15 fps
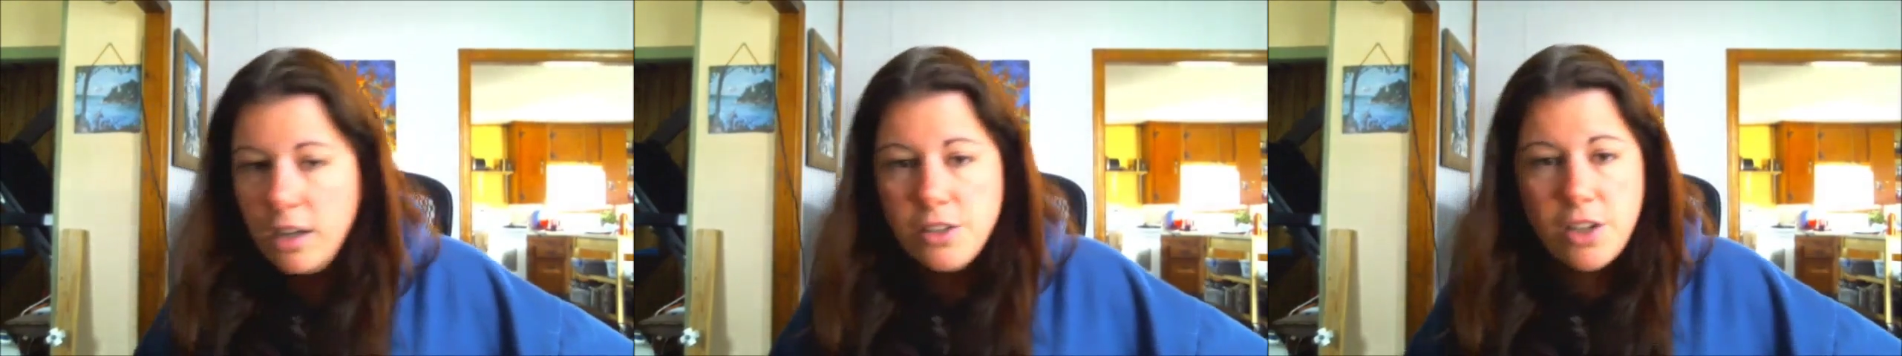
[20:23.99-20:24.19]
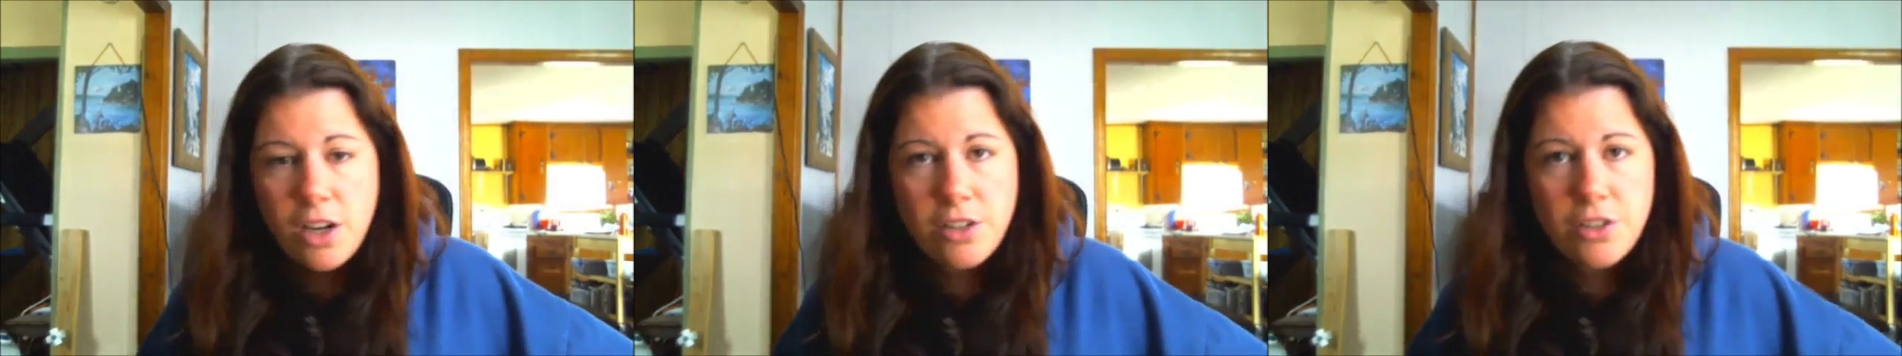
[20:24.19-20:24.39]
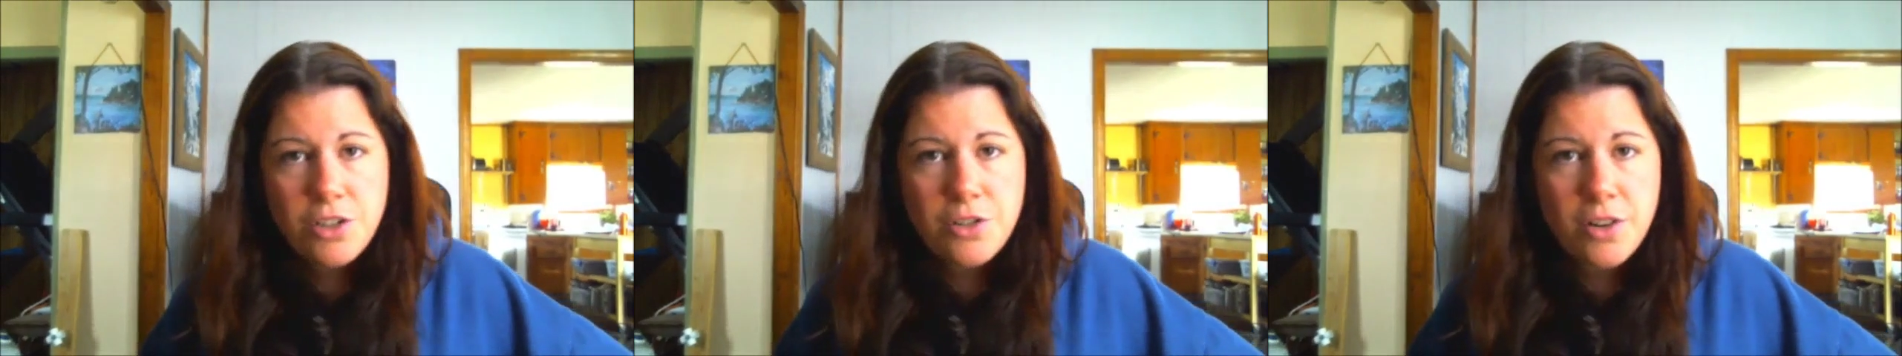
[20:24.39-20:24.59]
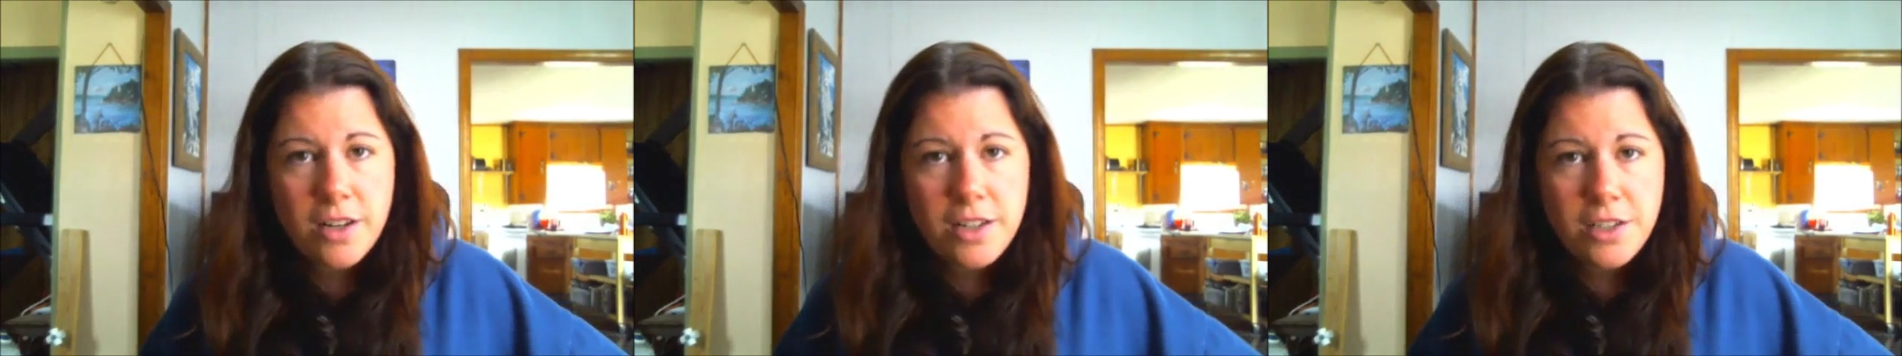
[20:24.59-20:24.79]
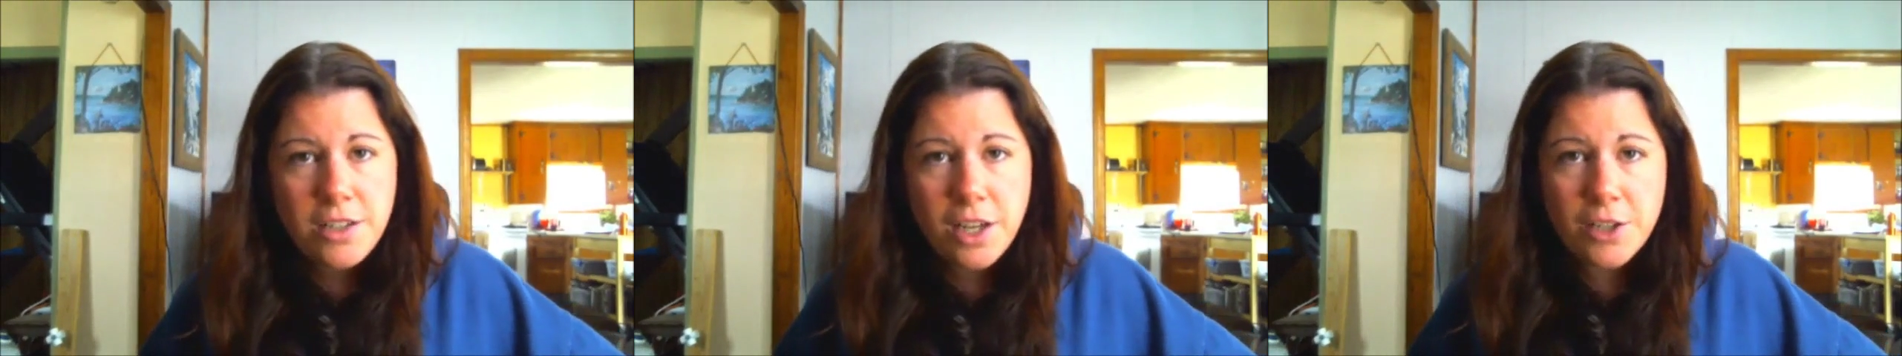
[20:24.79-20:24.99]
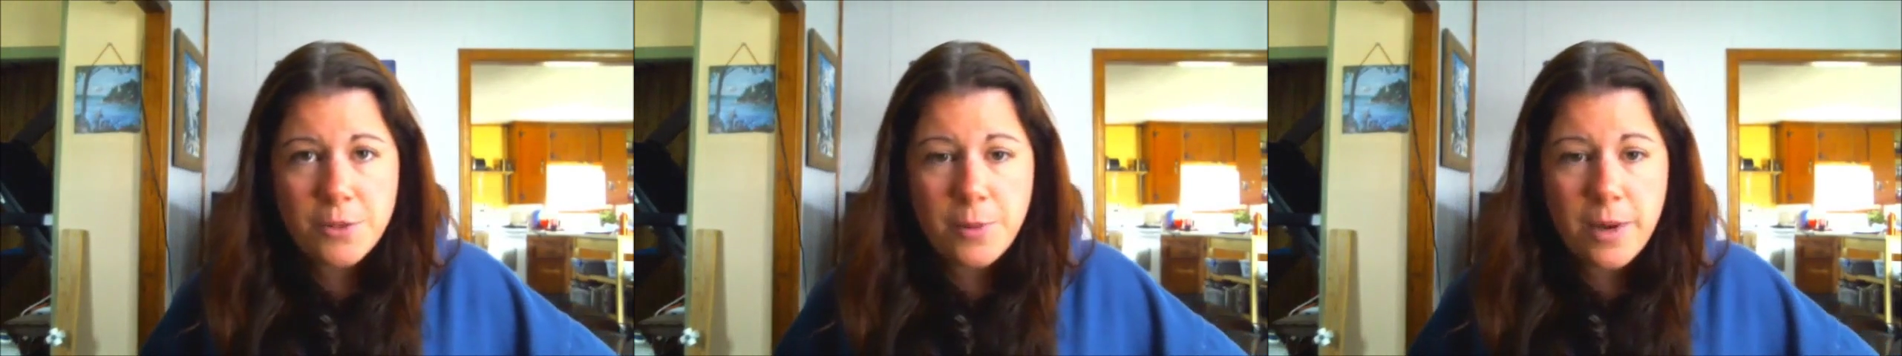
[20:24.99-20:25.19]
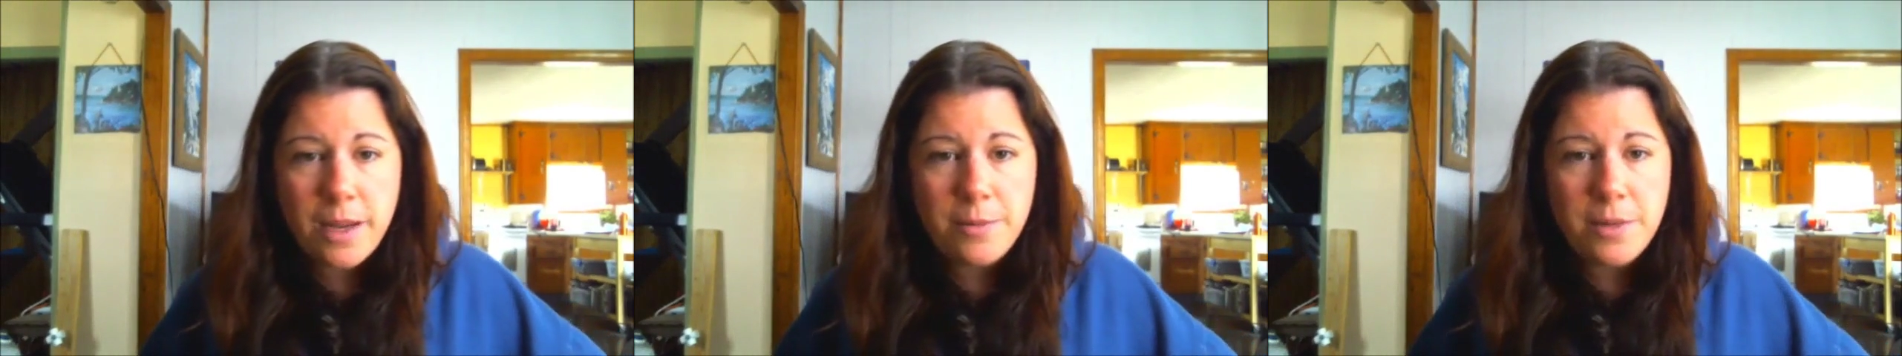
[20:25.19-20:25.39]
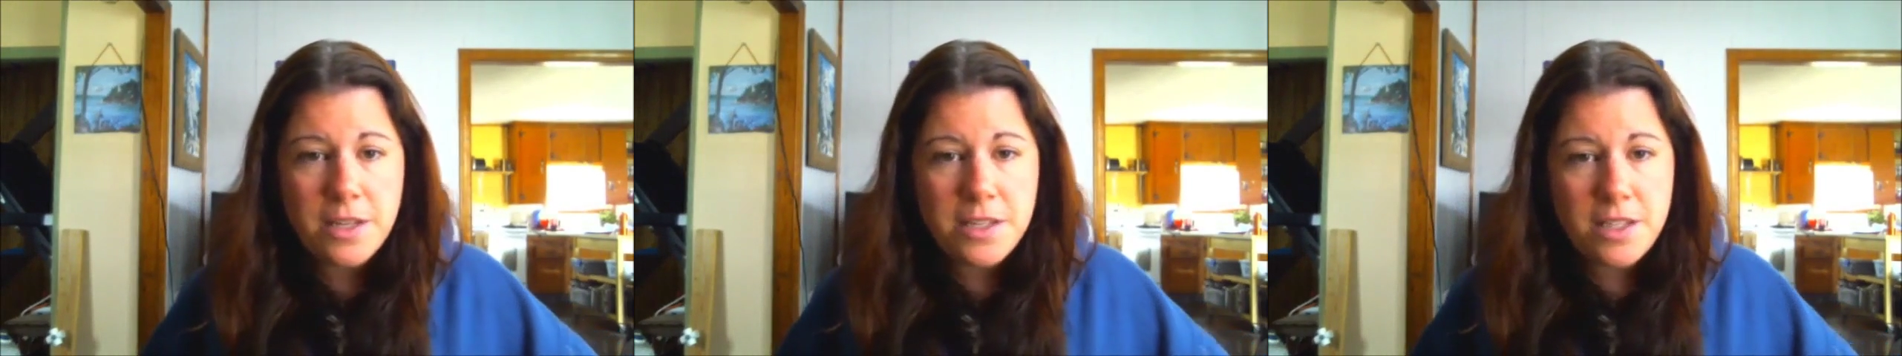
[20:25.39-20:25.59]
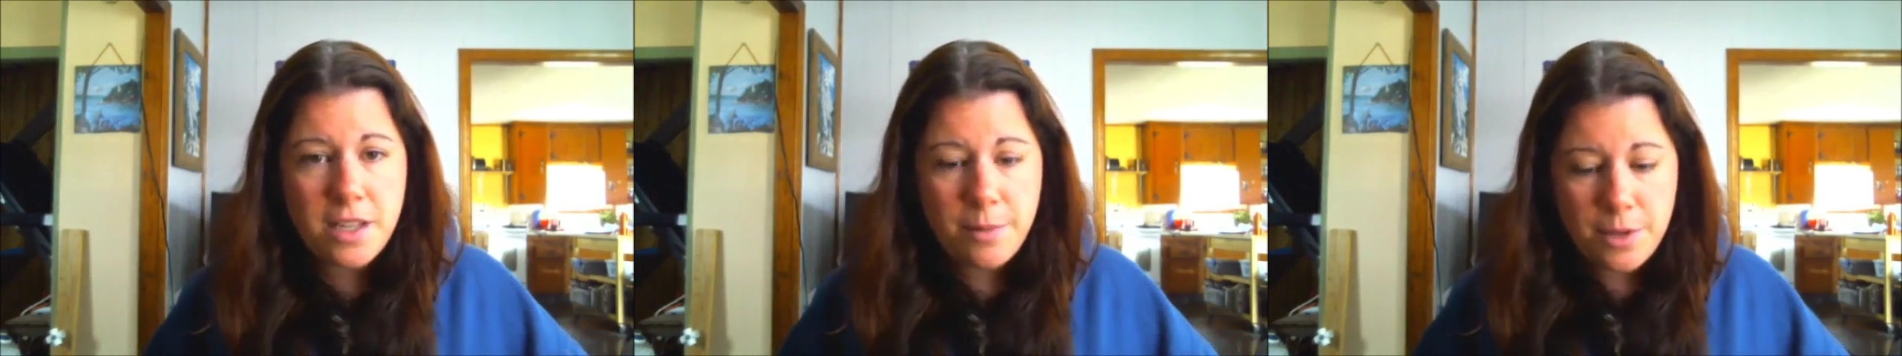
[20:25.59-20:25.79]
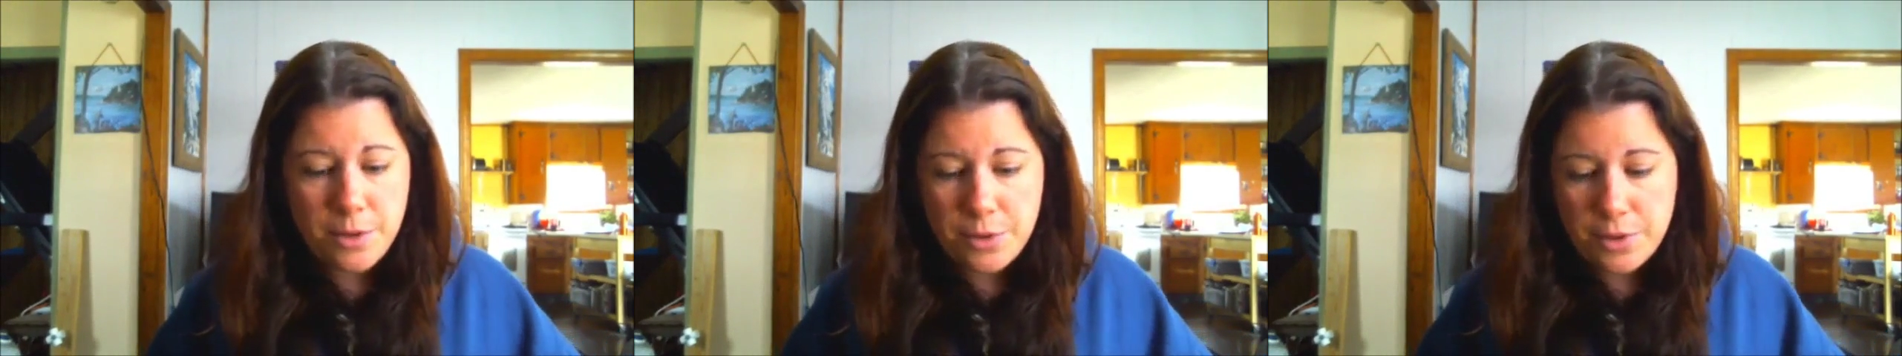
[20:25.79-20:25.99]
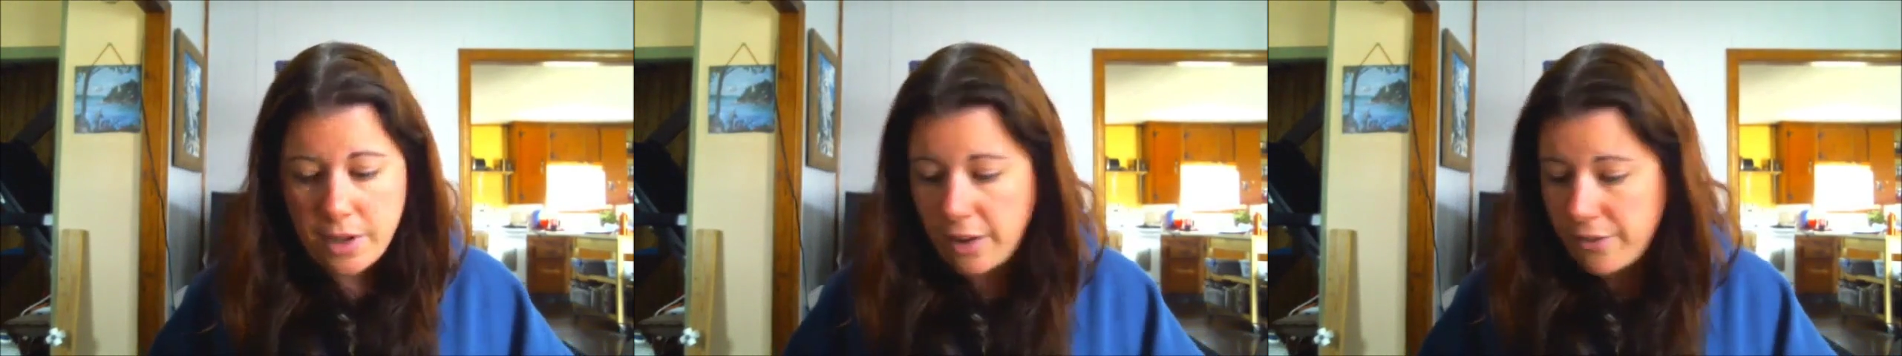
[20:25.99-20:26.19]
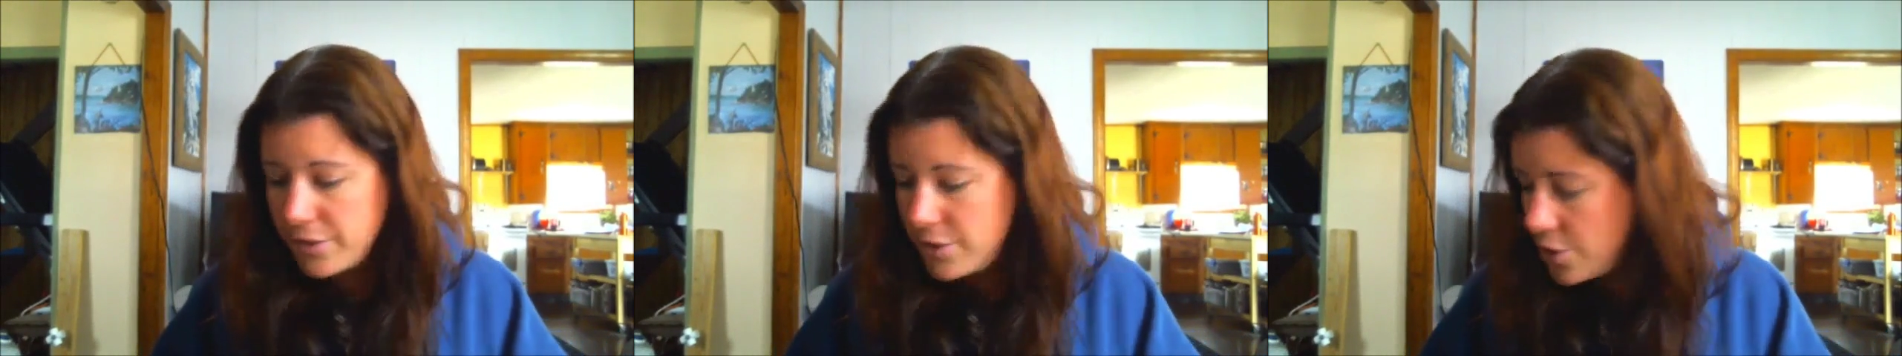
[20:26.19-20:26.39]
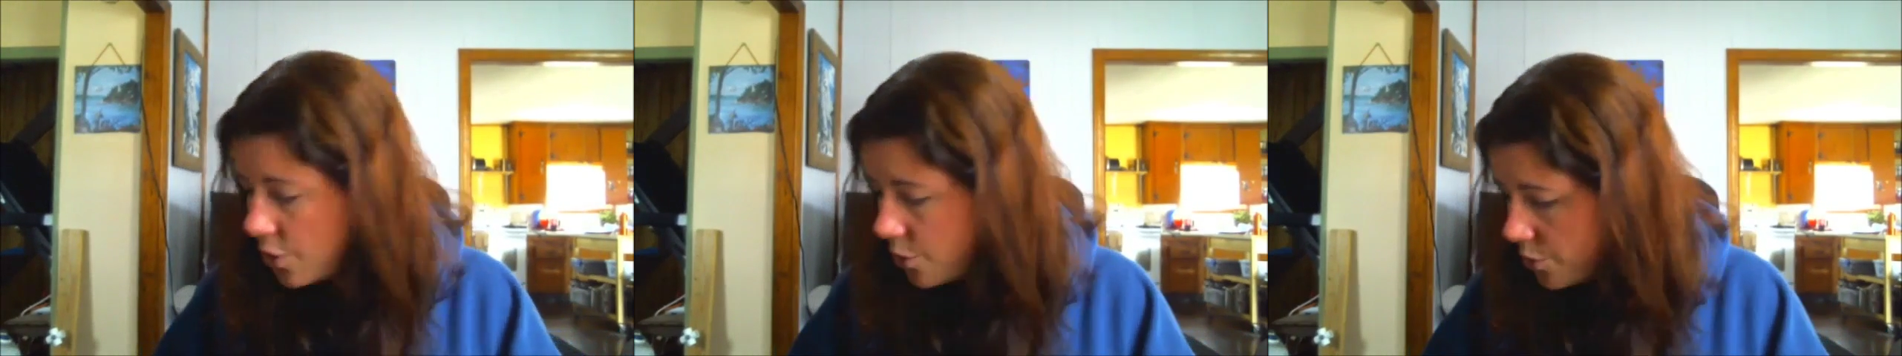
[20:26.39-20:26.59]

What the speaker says: Dog just tried to touch my MDSW stuff. No.